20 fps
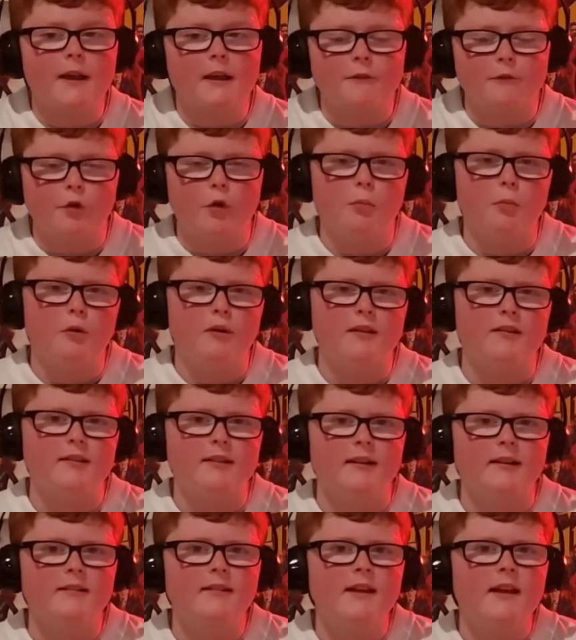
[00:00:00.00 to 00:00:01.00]
He had
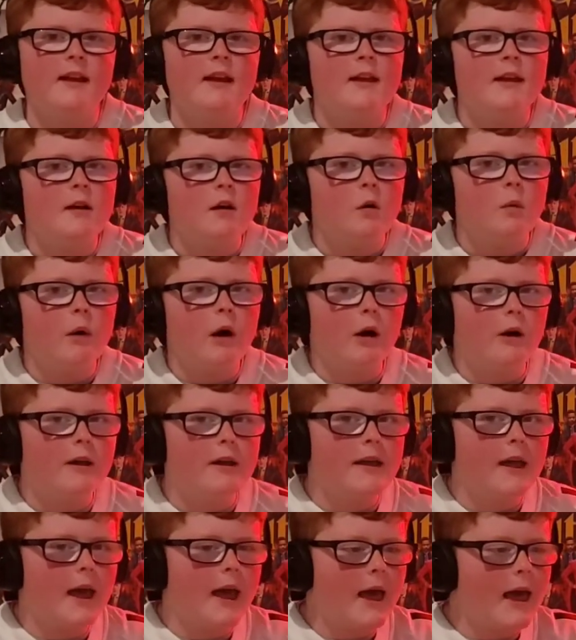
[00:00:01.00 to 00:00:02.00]
4.6, while
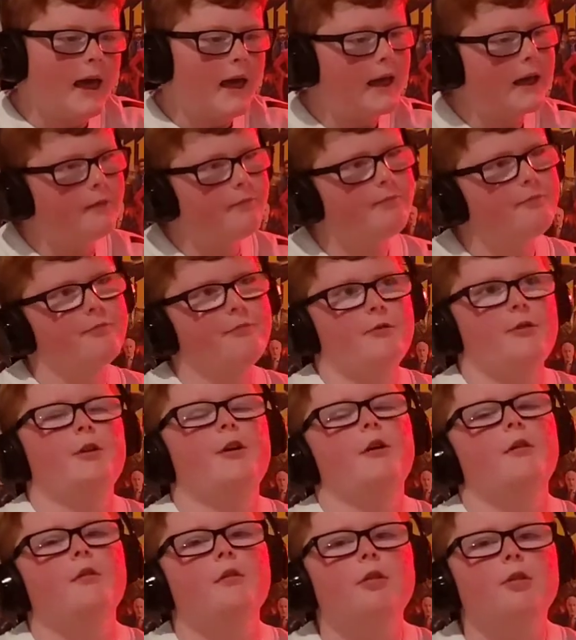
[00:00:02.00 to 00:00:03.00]
he had,
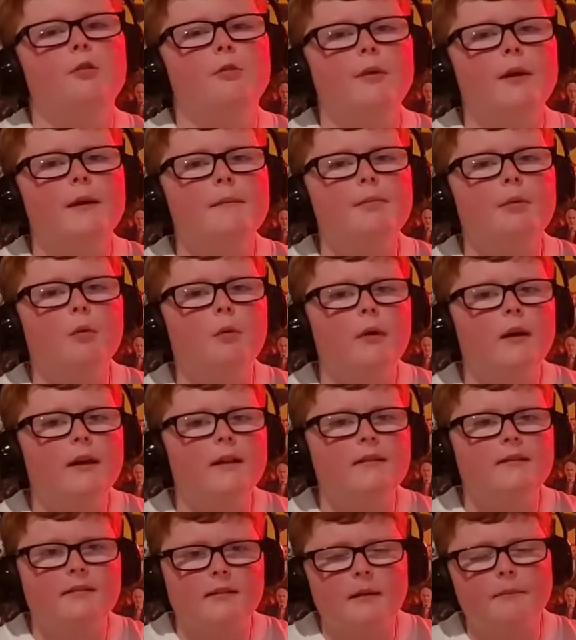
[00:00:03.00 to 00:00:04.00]

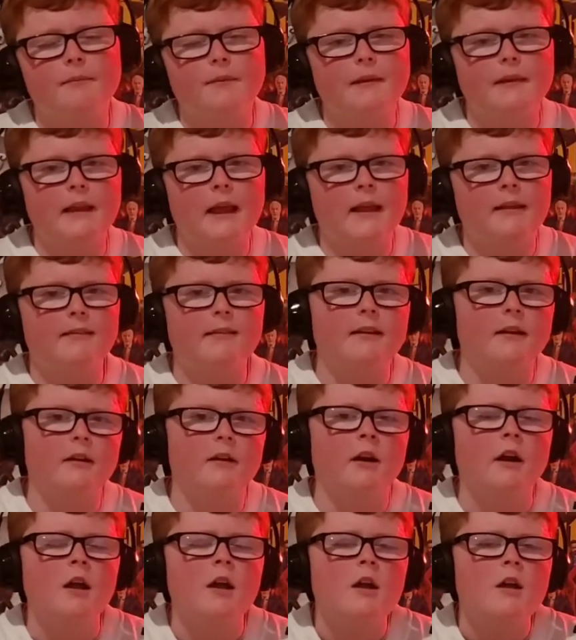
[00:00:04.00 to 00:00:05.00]
3-point-something last
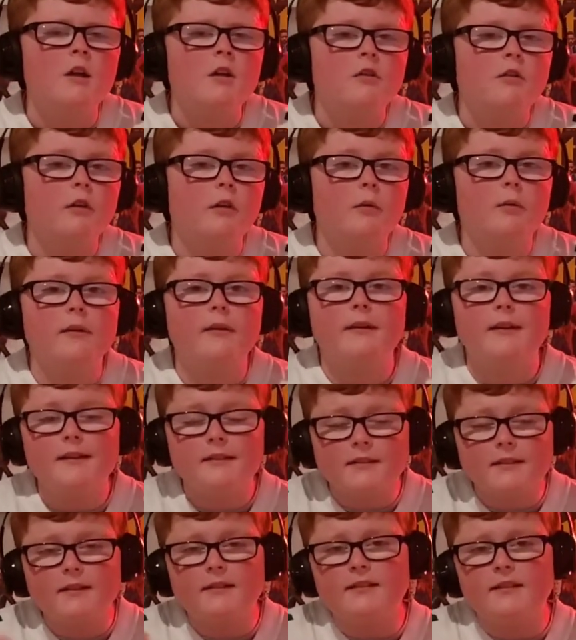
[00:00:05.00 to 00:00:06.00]
year. So
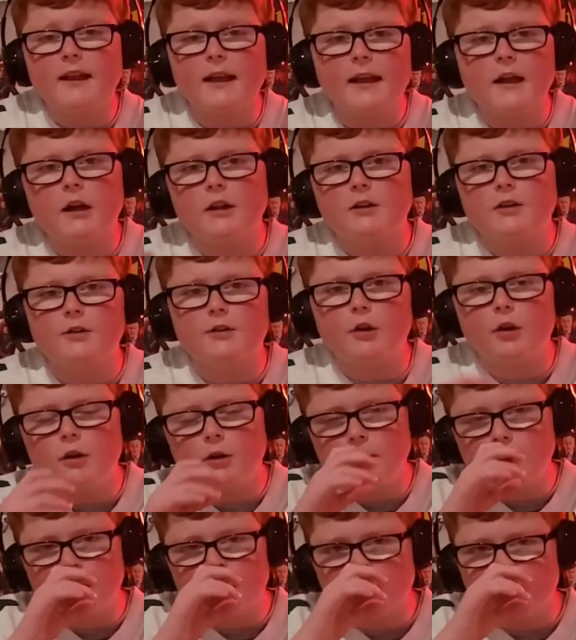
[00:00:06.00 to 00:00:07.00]
he looks like under
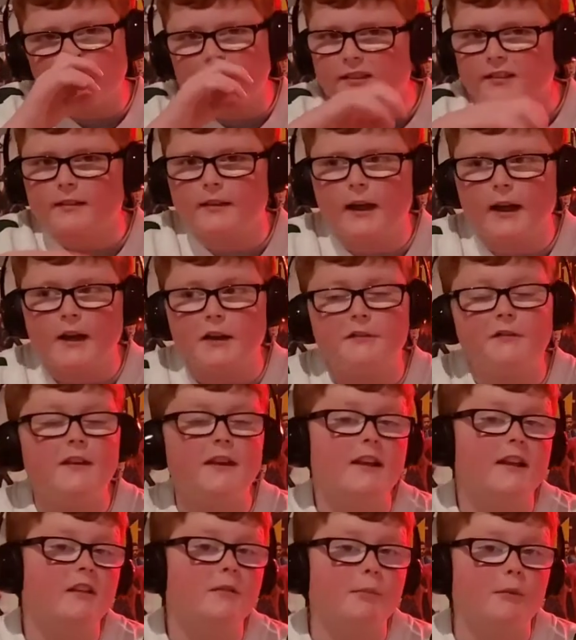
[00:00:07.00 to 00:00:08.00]
a good offensive line. If
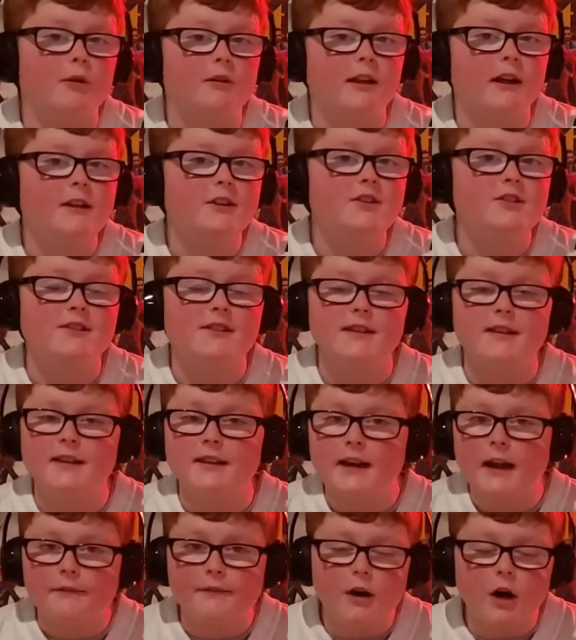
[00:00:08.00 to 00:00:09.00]
he gets more touches, he
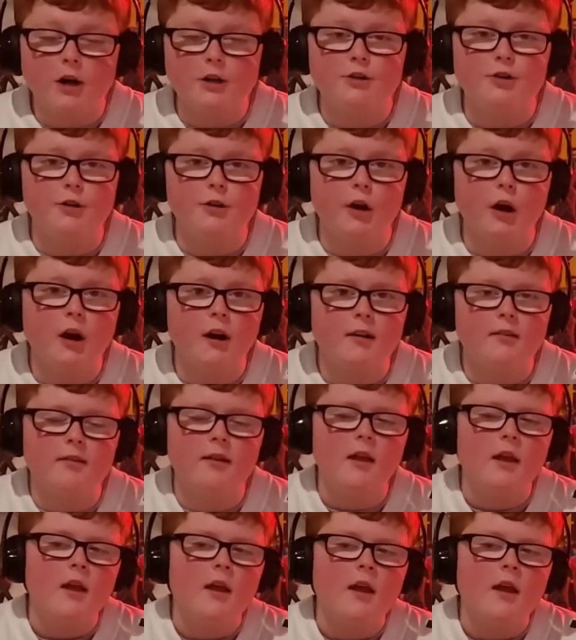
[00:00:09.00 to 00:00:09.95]
could have 100 yards.